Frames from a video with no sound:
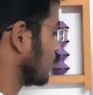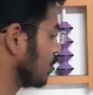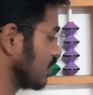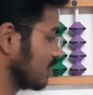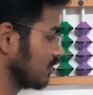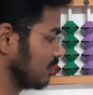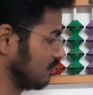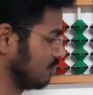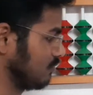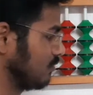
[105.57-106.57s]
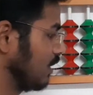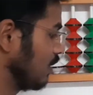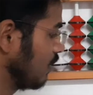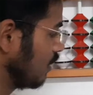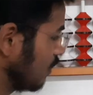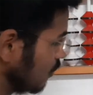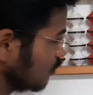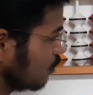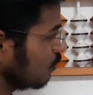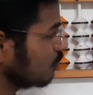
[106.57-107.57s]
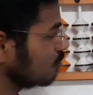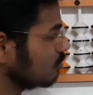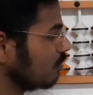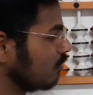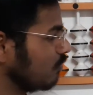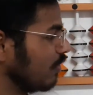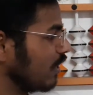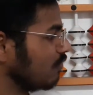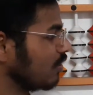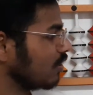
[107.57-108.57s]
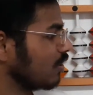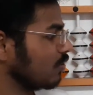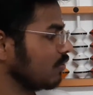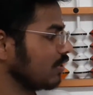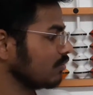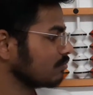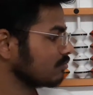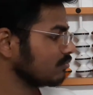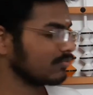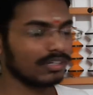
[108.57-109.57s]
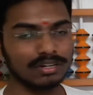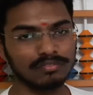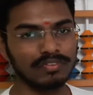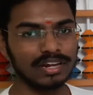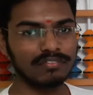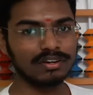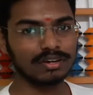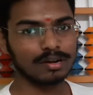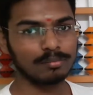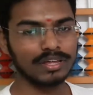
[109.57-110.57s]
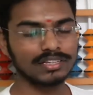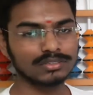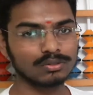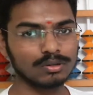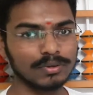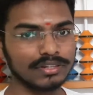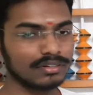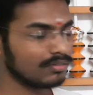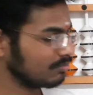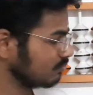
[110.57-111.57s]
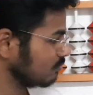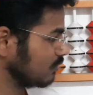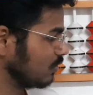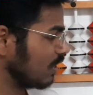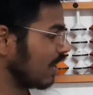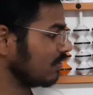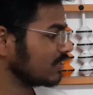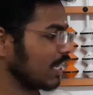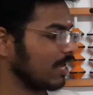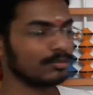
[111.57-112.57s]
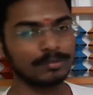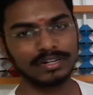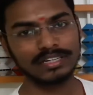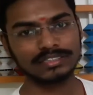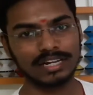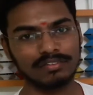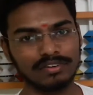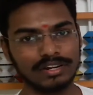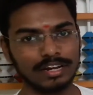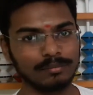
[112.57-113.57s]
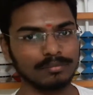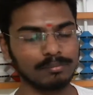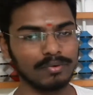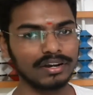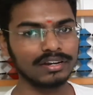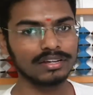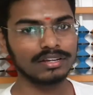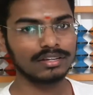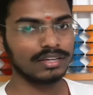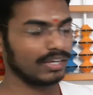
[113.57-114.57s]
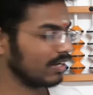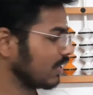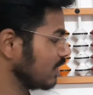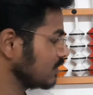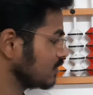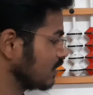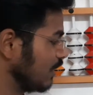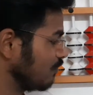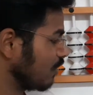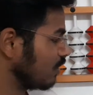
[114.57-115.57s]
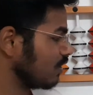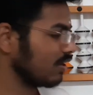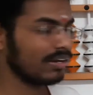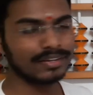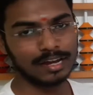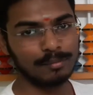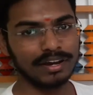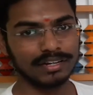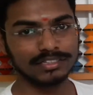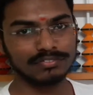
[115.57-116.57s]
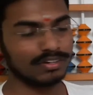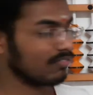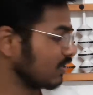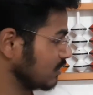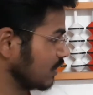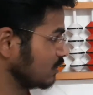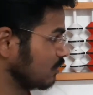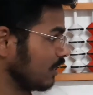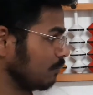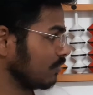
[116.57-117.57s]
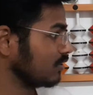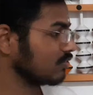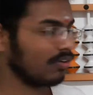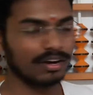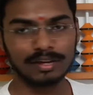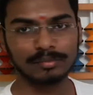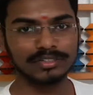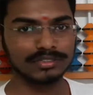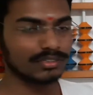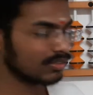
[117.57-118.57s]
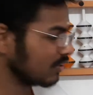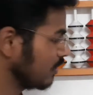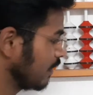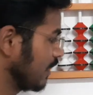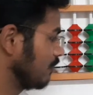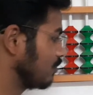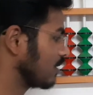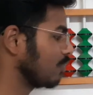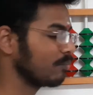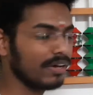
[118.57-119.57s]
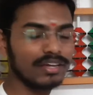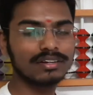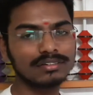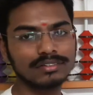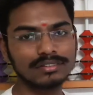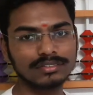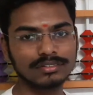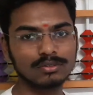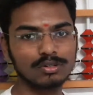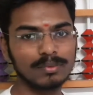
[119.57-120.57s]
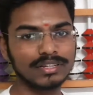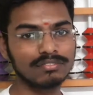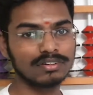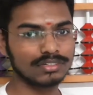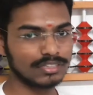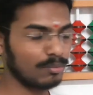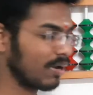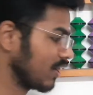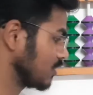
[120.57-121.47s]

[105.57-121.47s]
method. So wherever you are wherever you are applying school method, you'll have the same speed each and every time. But in case if you are learning Abacus for first 6 to 8 months, what happens is if you compare school method versus Abacus